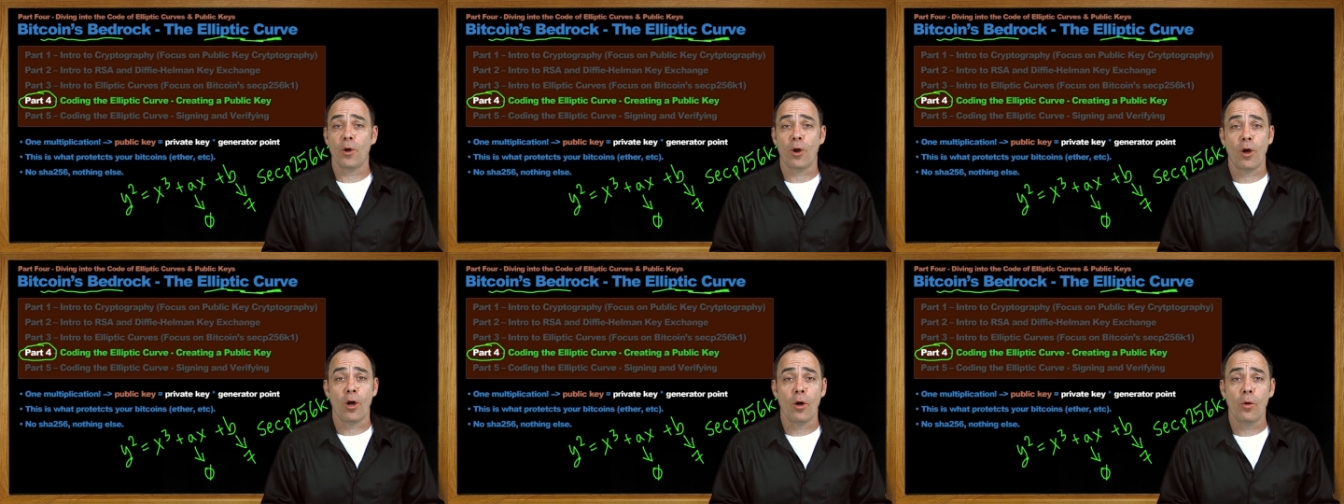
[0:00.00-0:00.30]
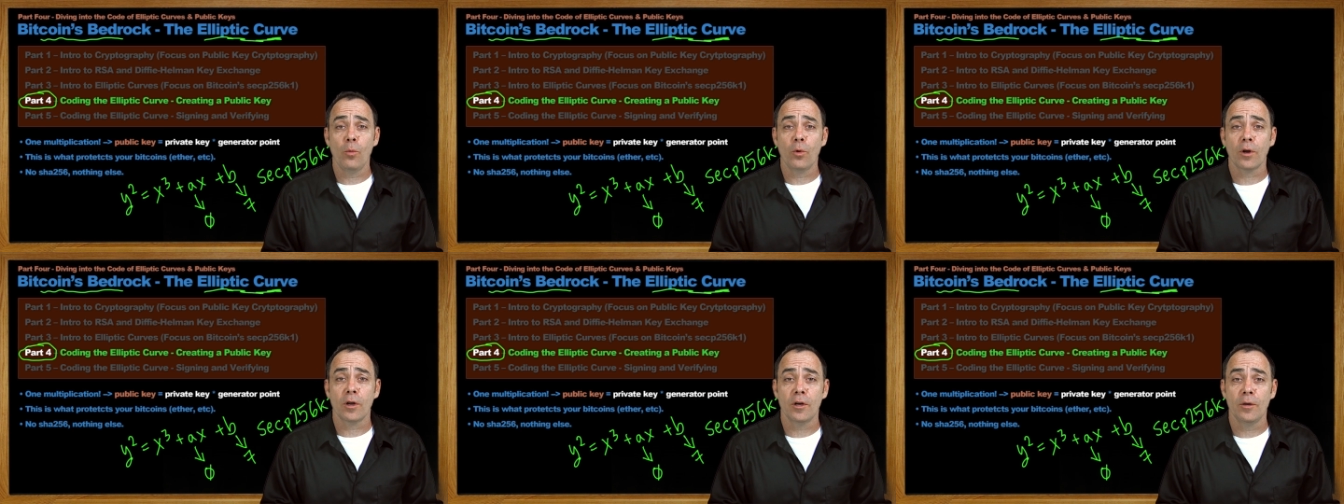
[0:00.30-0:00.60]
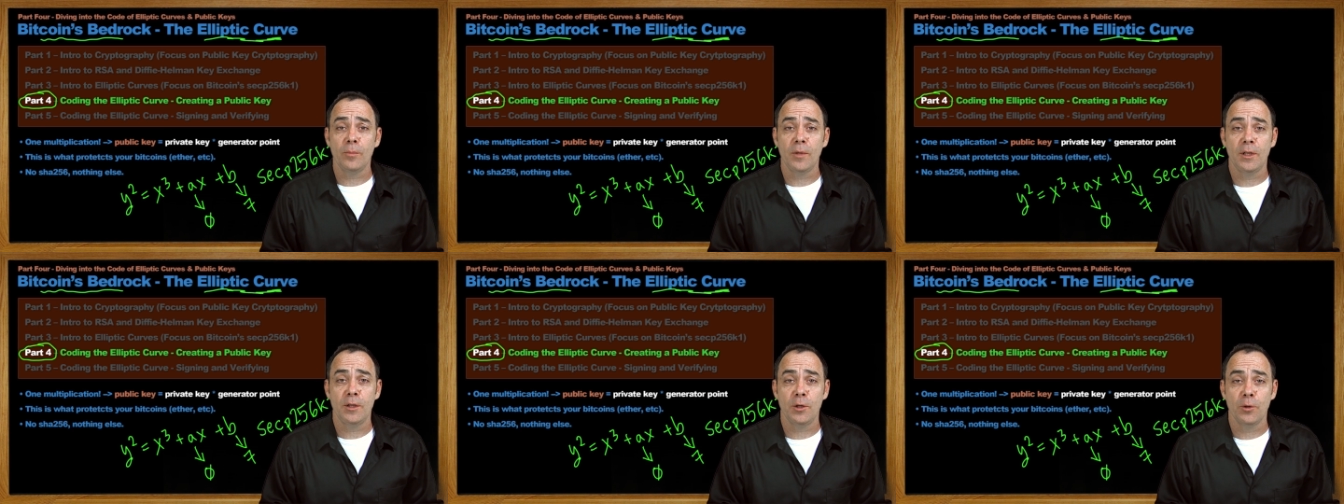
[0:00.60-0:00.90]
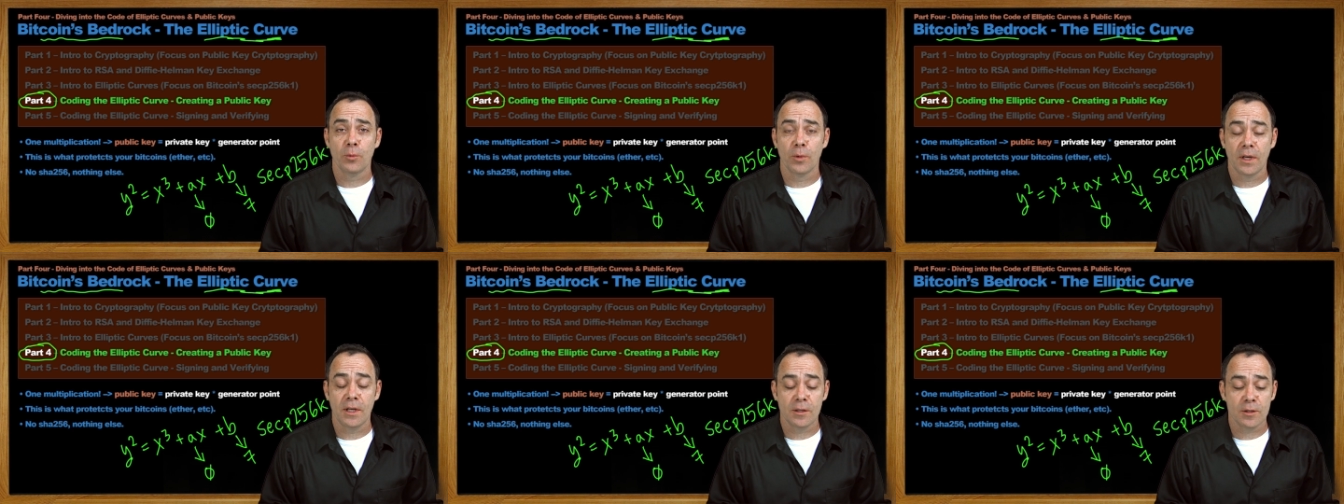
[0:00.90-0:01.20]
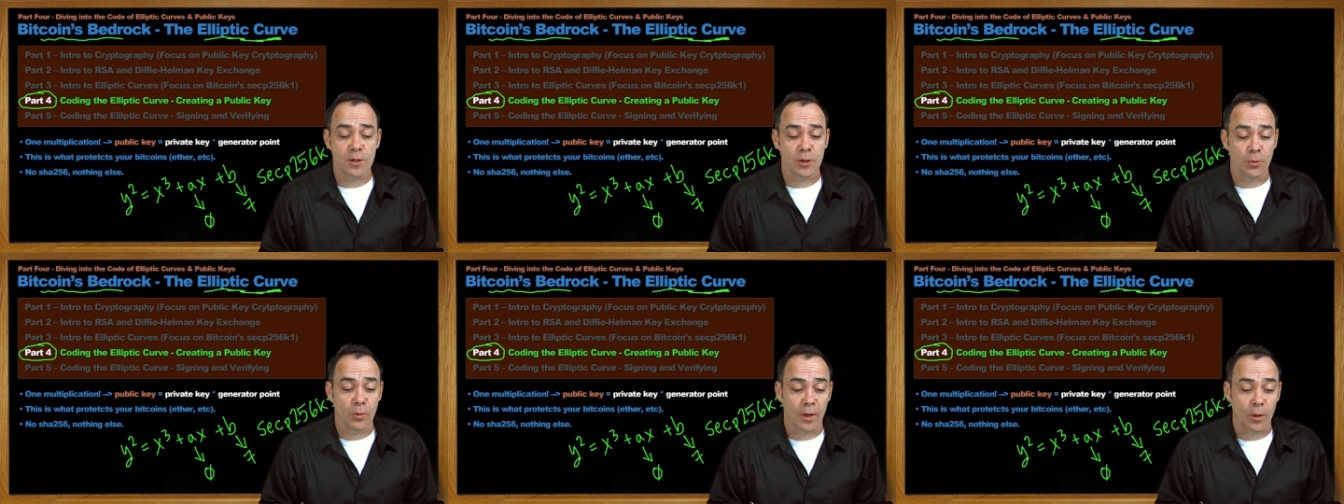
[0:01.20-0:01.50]
all we're going to be doing
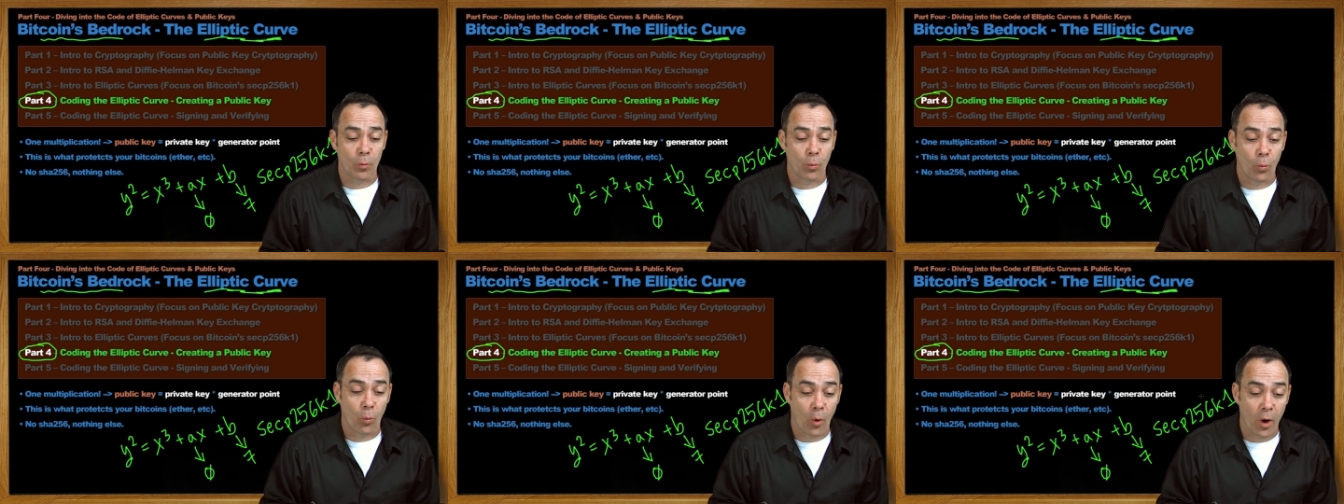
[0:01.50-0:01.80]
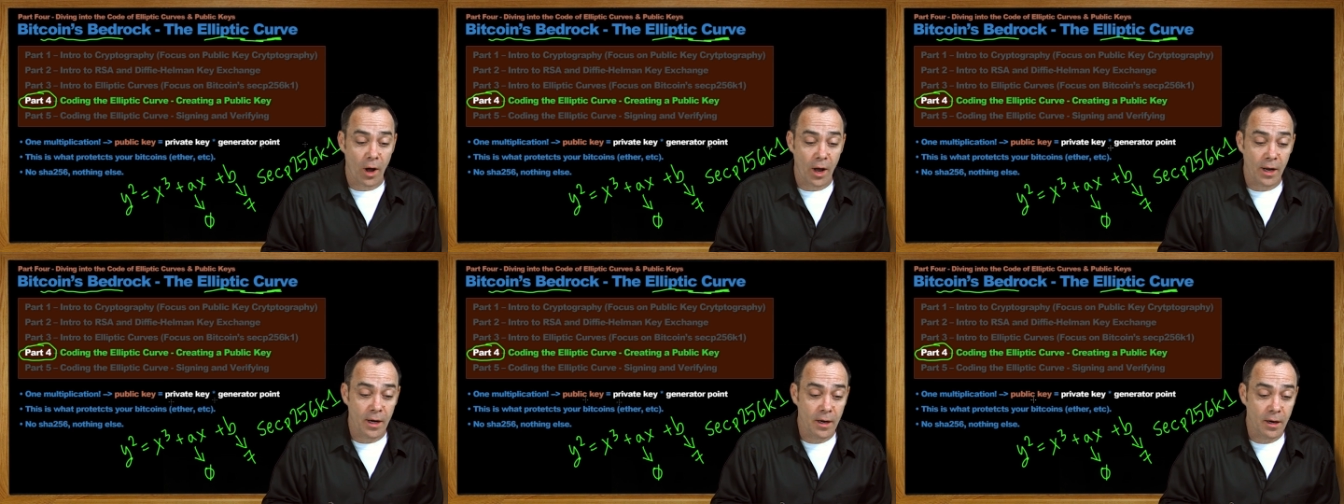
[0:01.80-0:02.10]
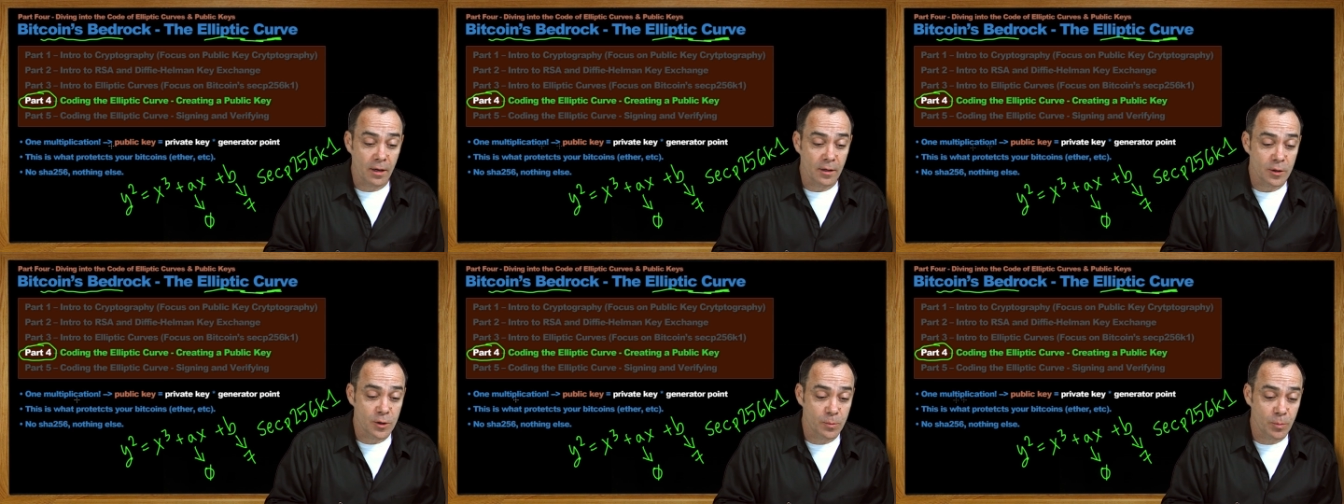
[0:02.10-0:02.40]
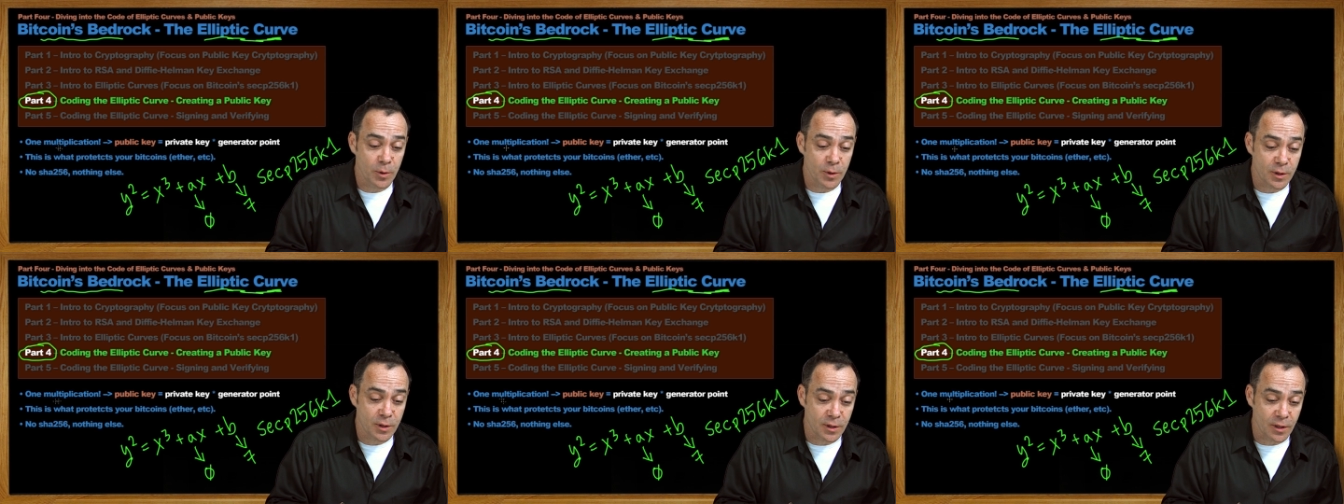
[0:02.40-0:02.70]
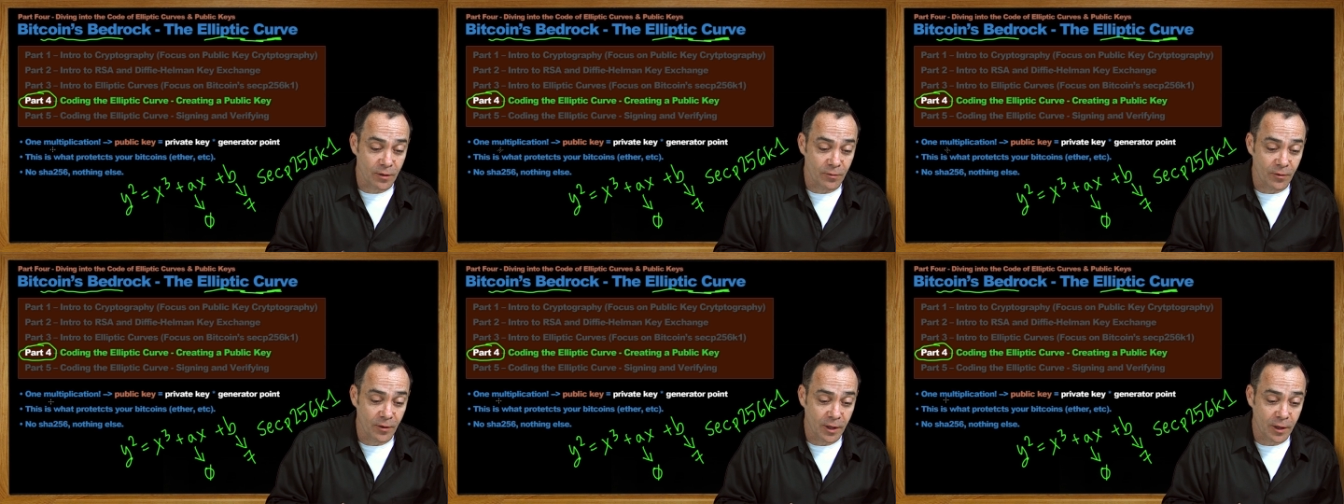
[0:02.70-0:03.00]
is doing one
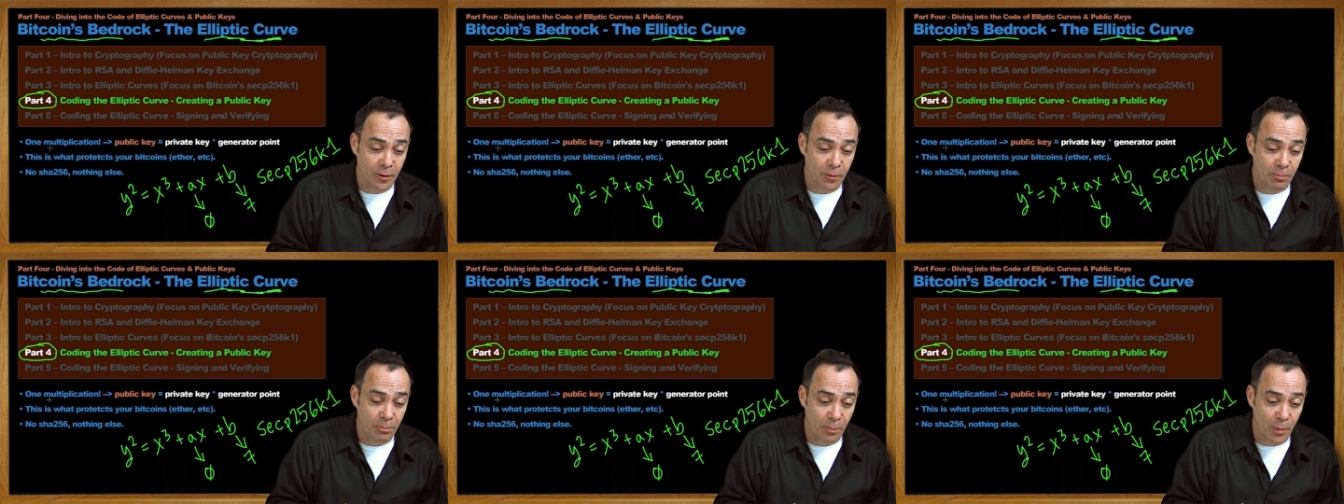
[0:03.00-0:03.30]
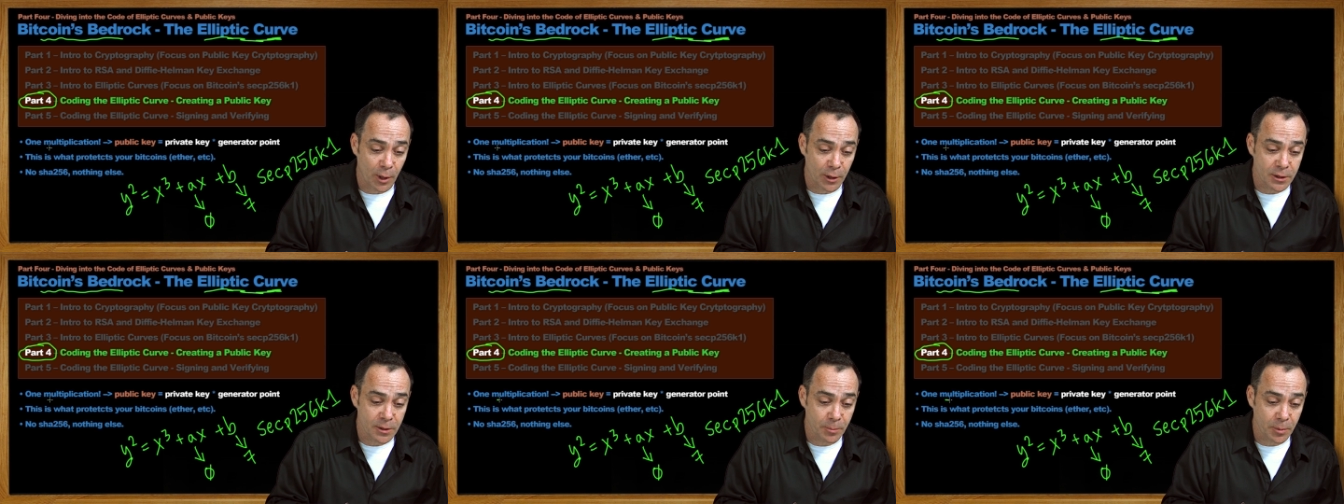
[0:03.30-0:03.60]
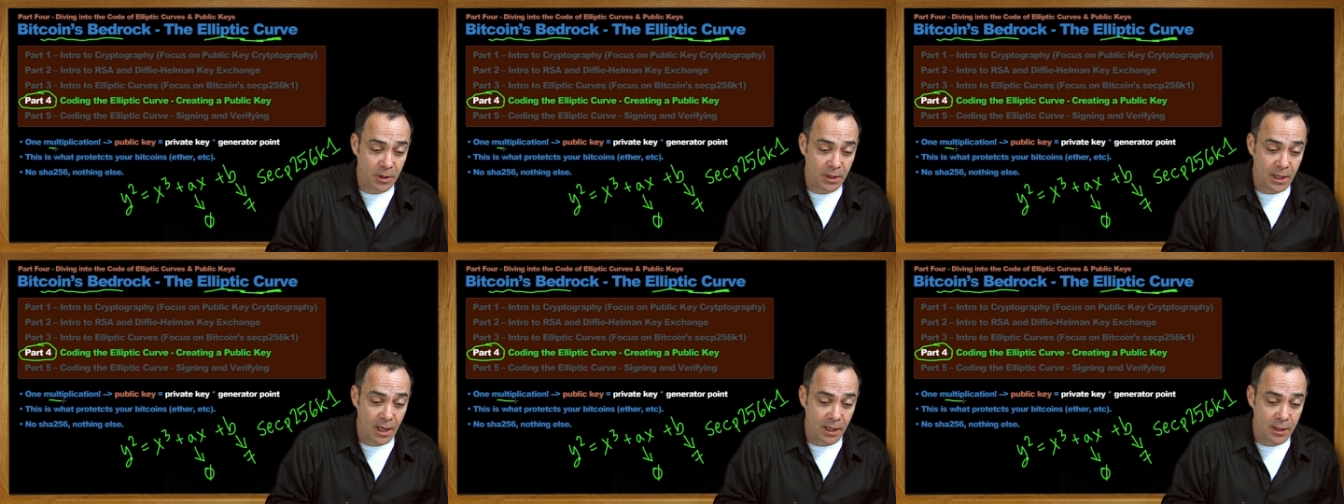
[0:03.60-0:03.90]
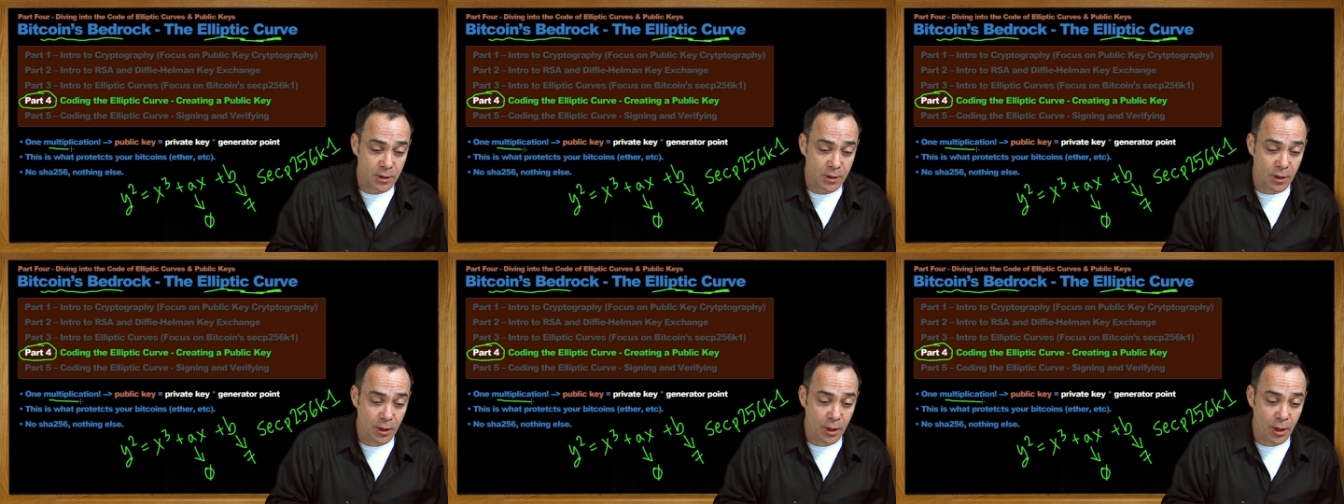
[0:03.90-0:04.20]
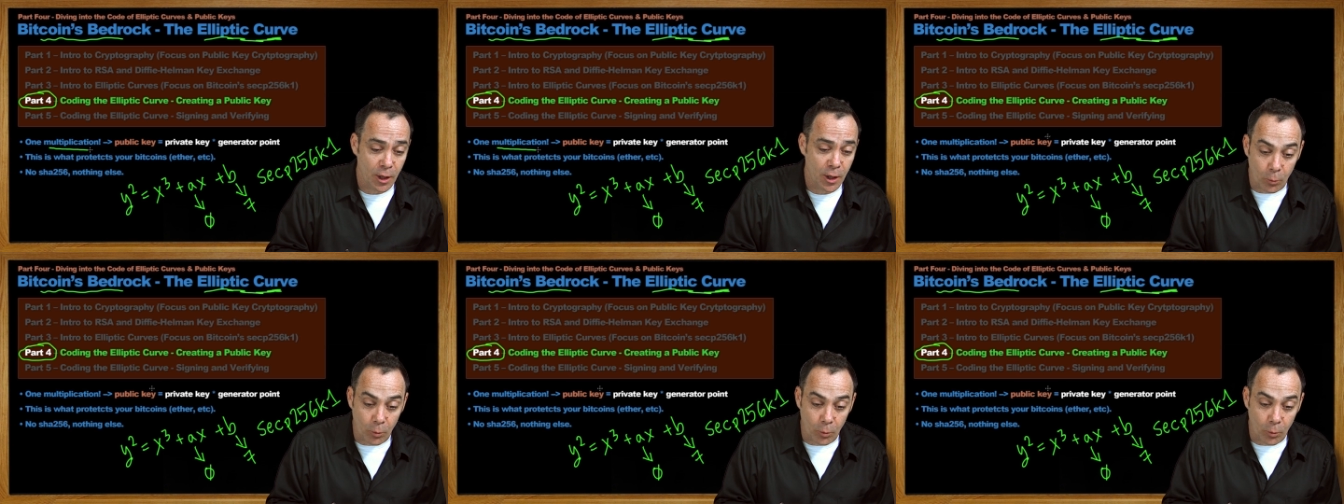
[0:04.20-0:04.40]
specific multiplication.